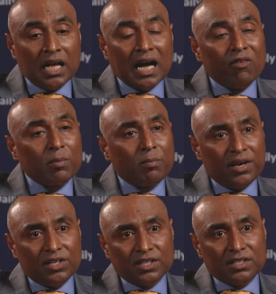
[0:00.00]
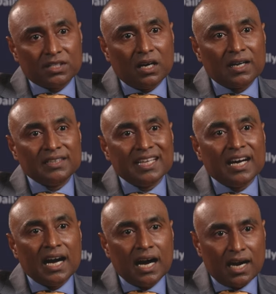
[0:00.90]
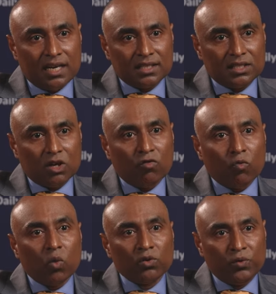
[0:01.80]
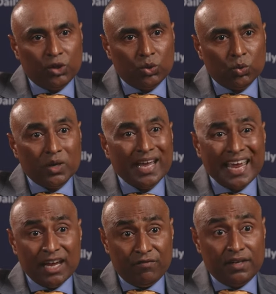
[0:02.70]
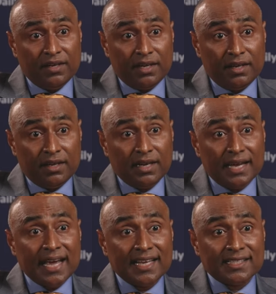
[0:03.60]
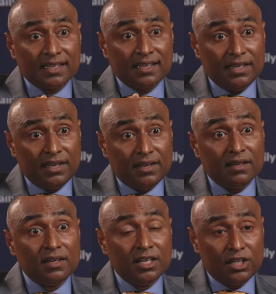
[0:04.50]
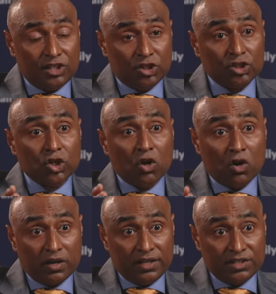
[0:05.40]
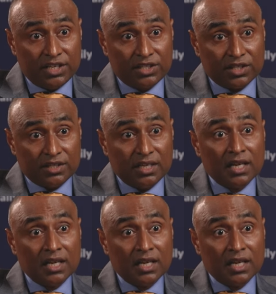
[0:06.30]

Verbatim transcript: Our patients are at the heart of what we do every day as a clinical research organization.